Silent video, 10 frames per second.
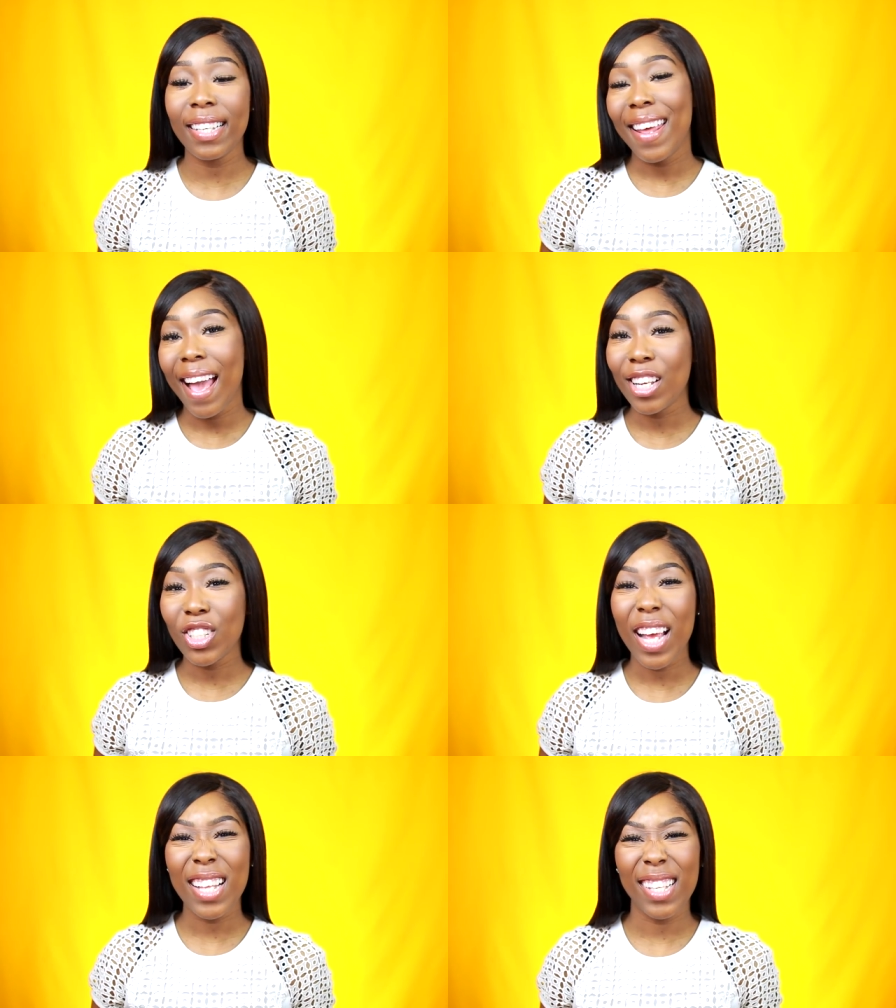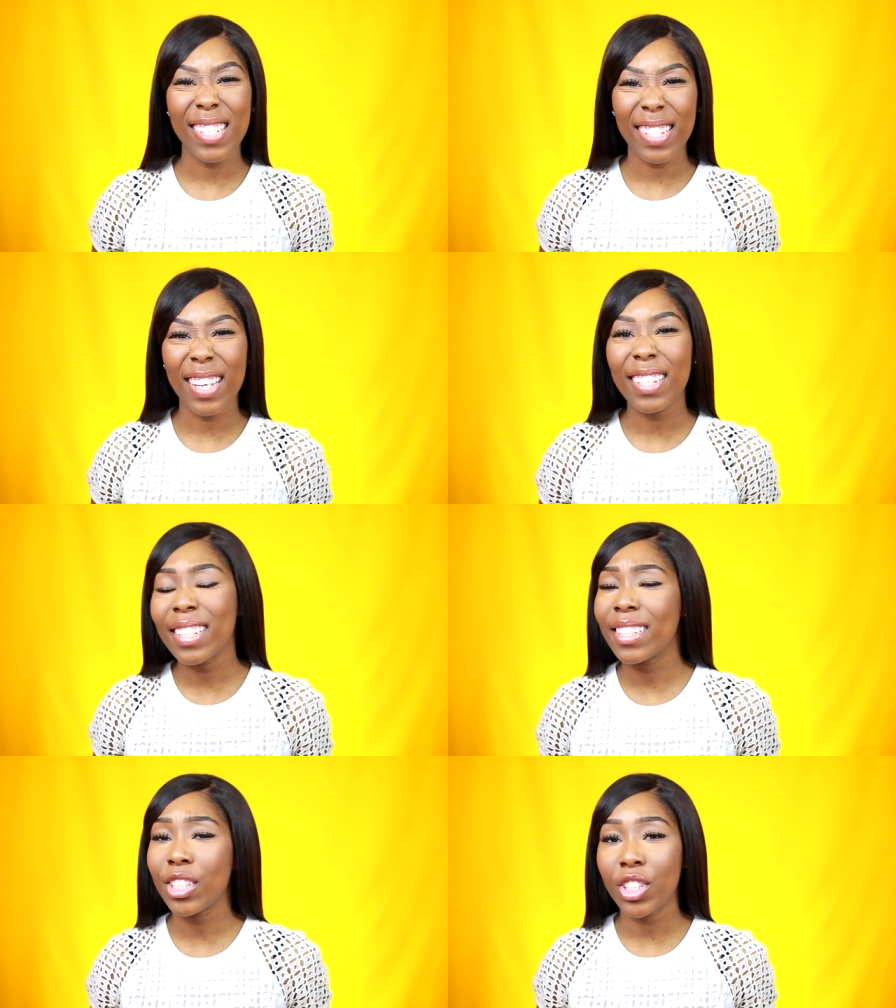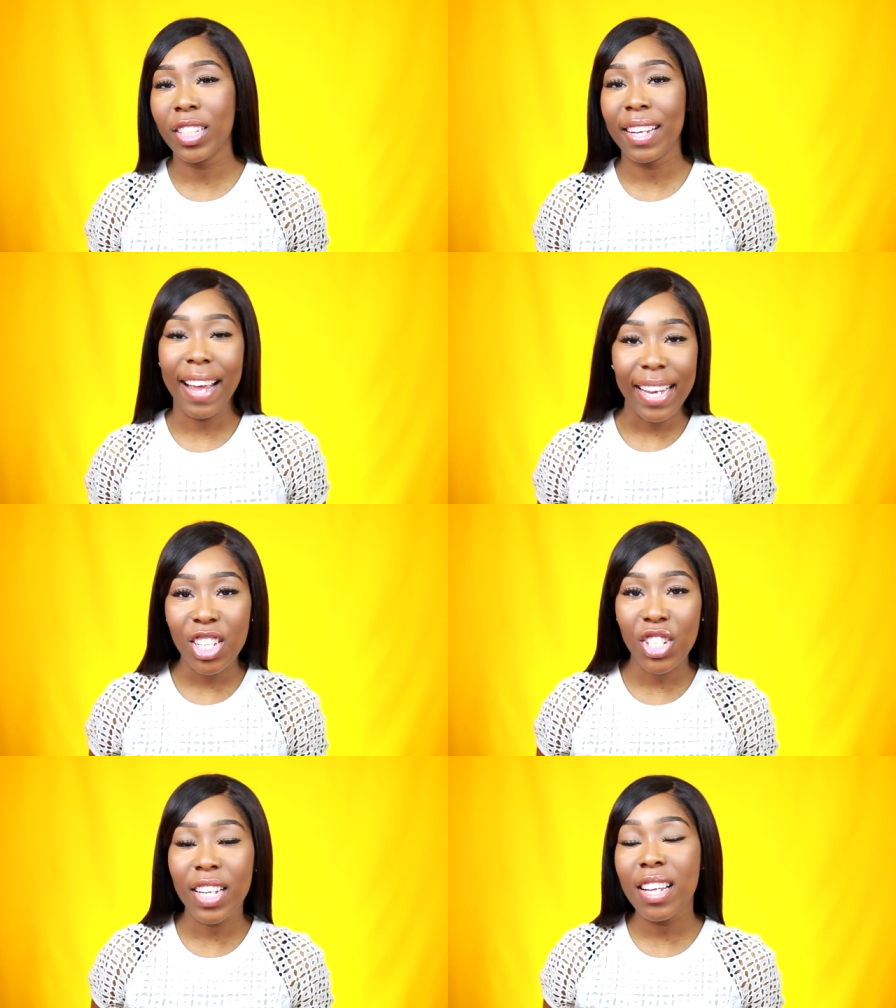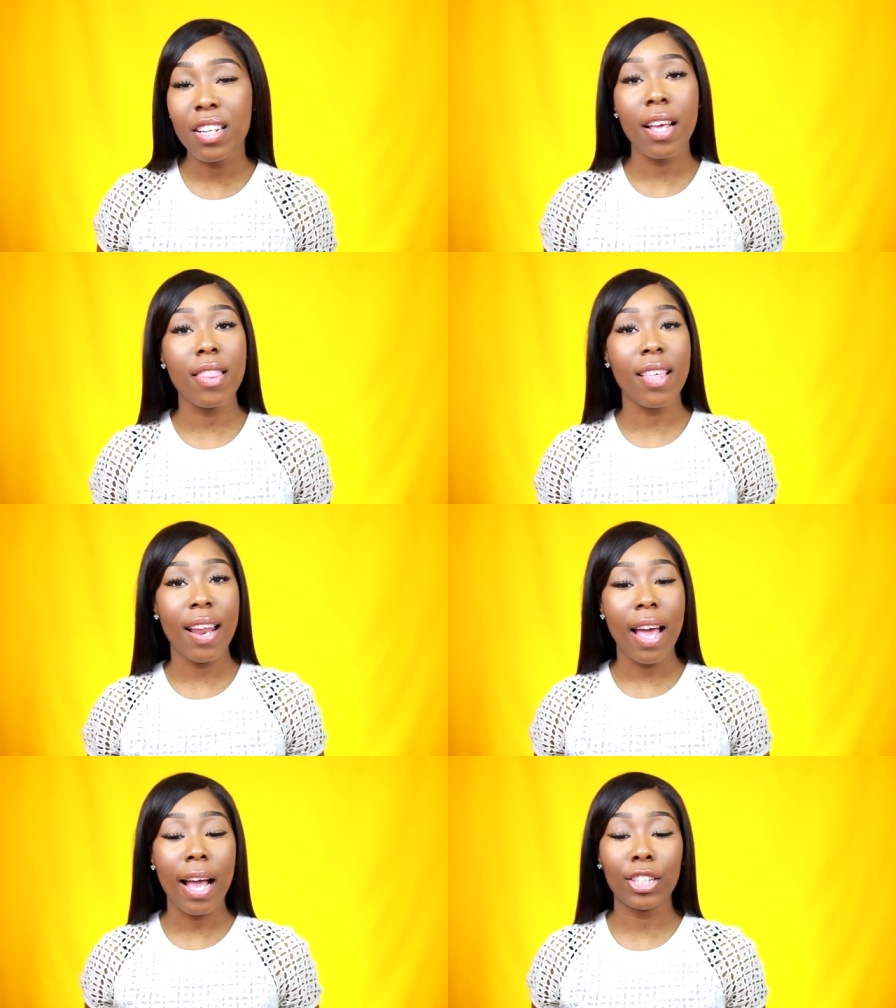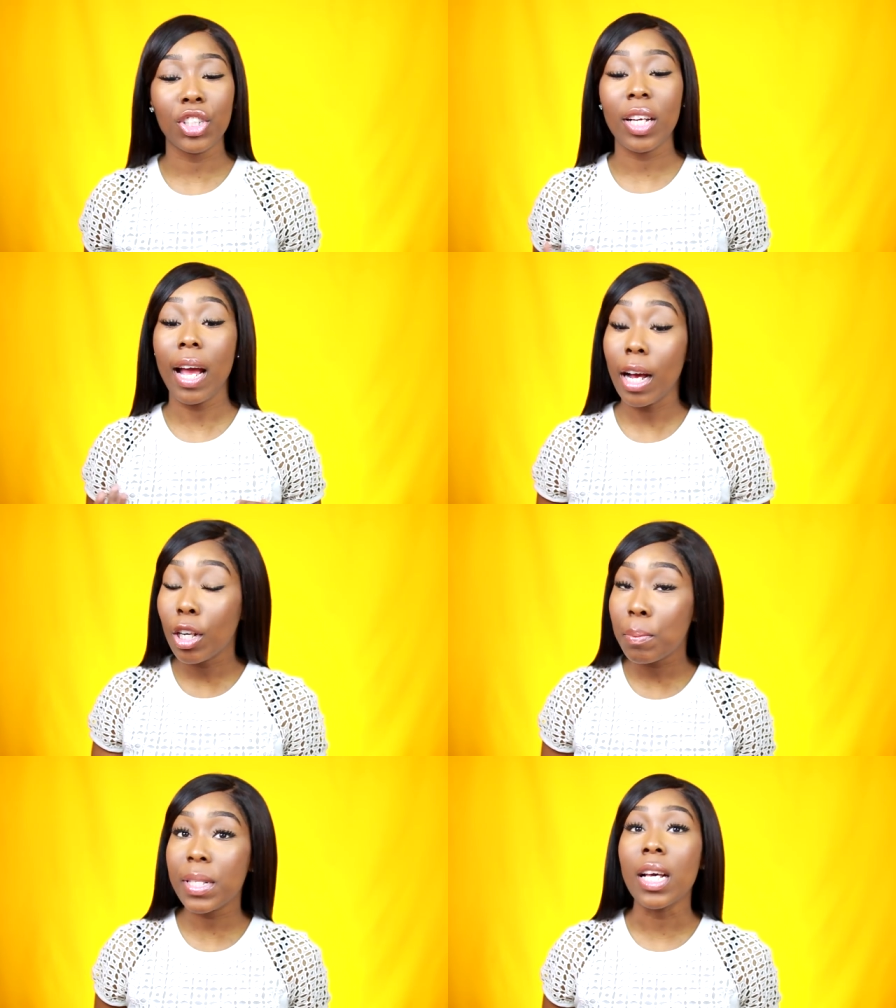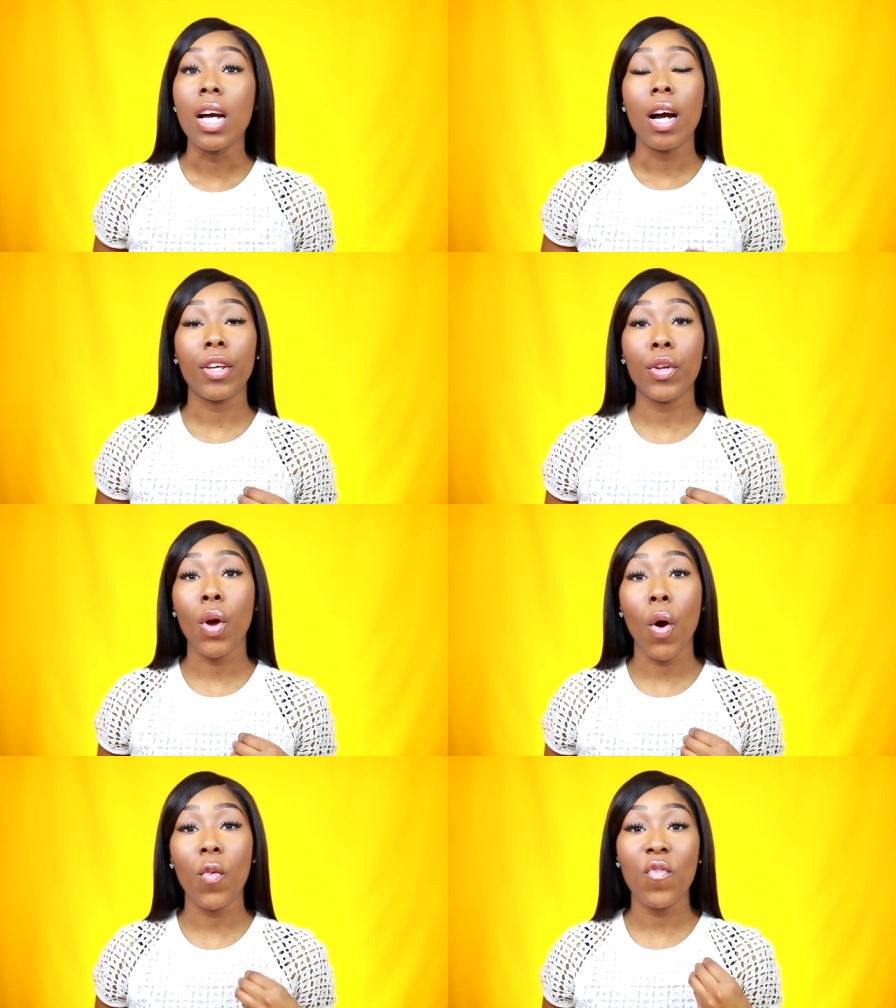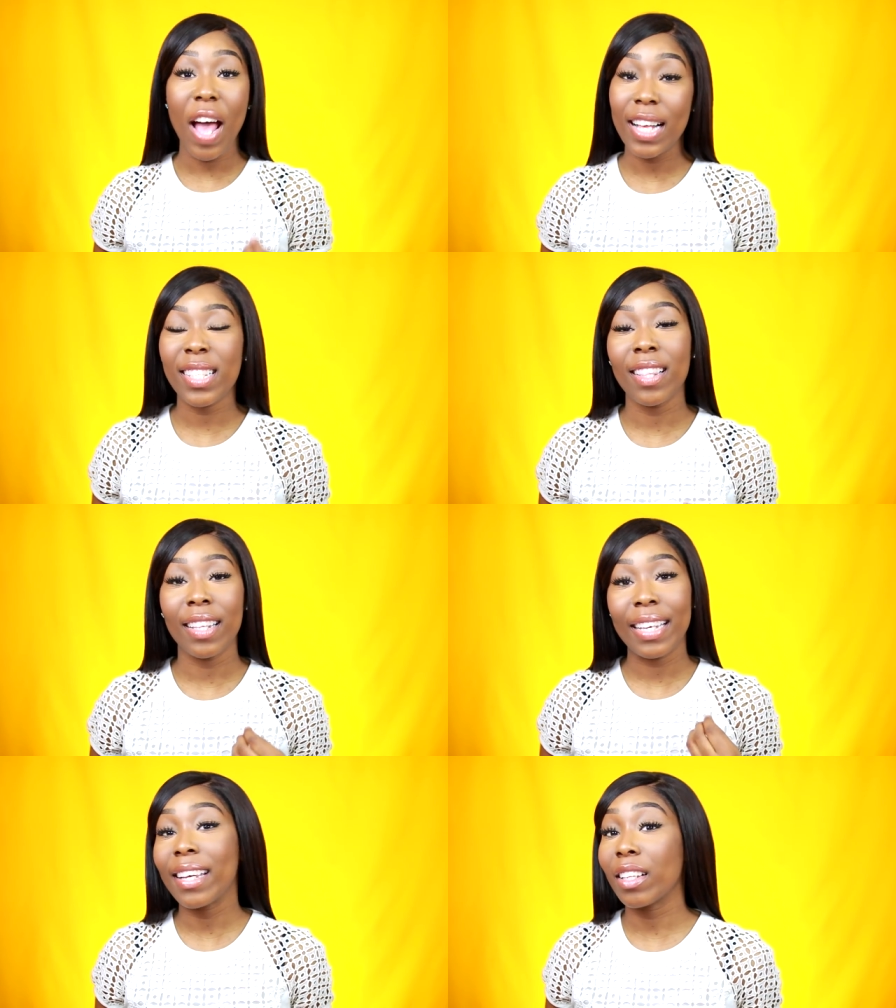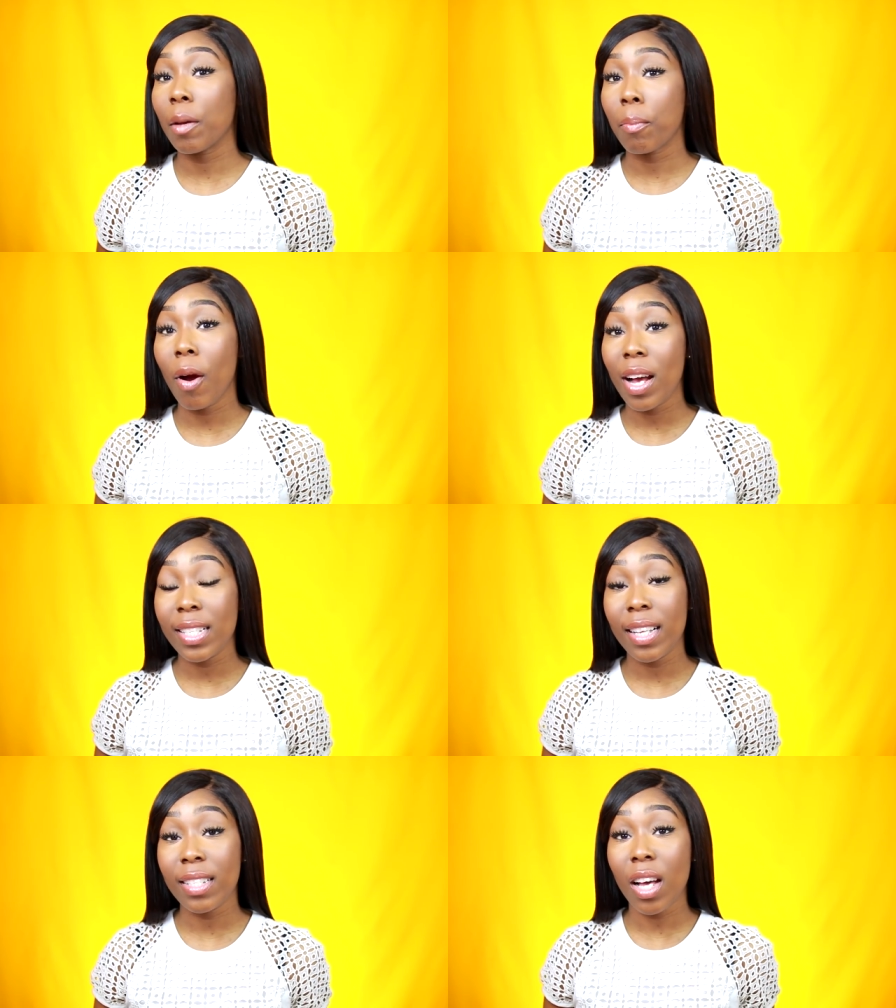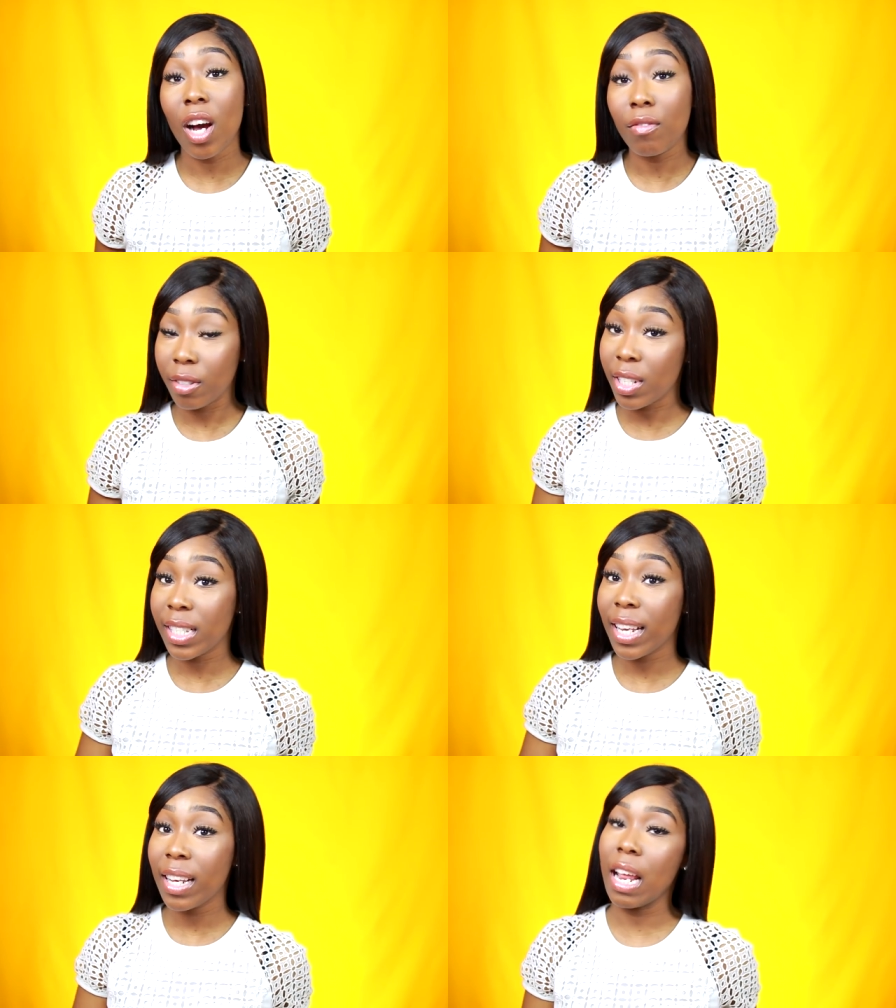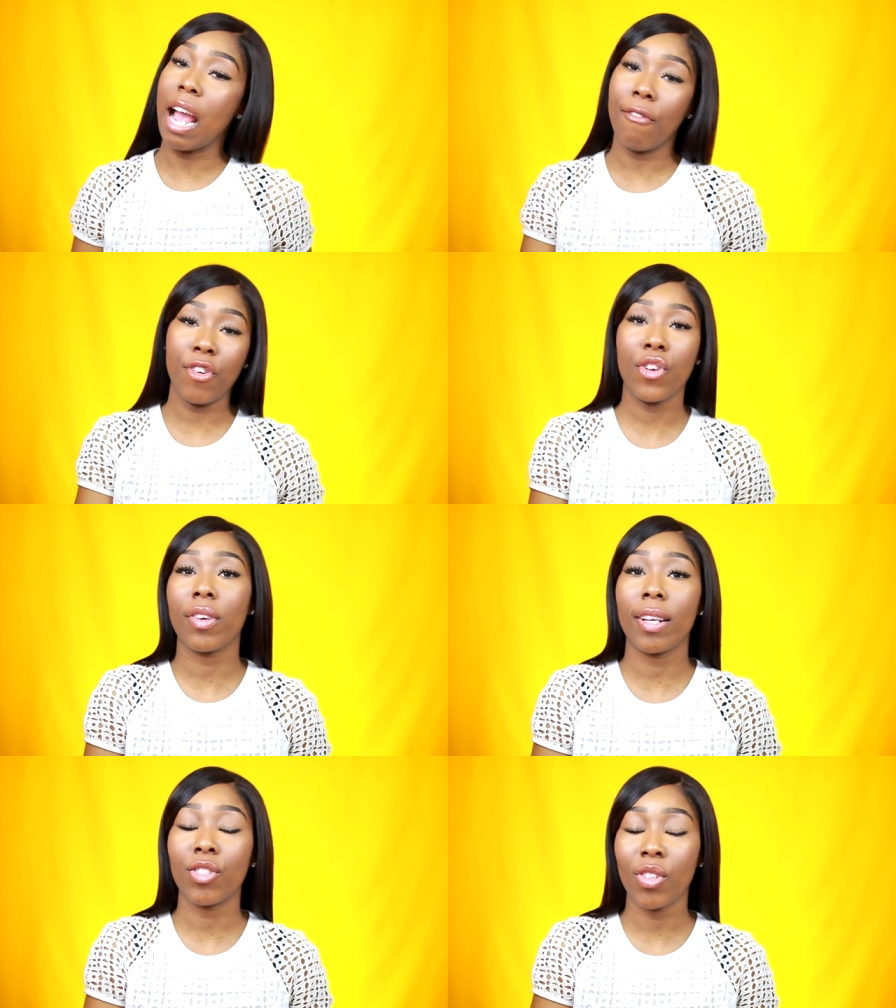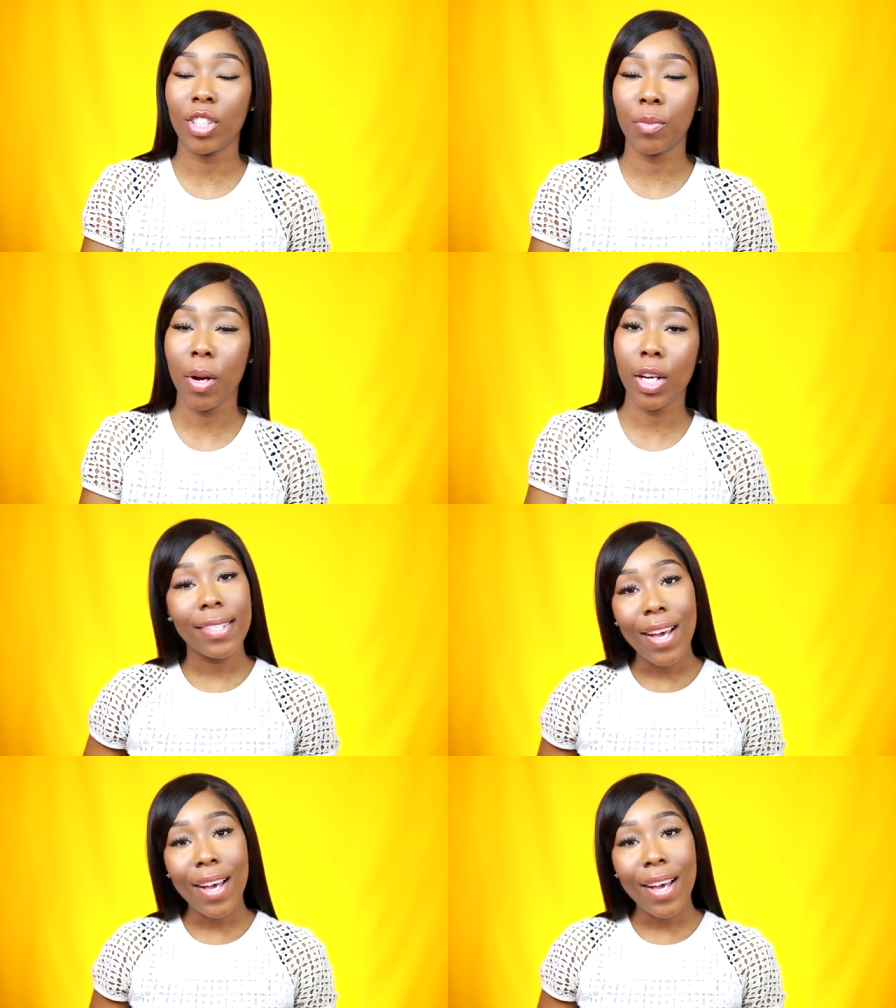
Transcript: And it actually has a skin conditioning agent in it that actually helps, you know, fasten the healing process of your skin after you get stretch marks.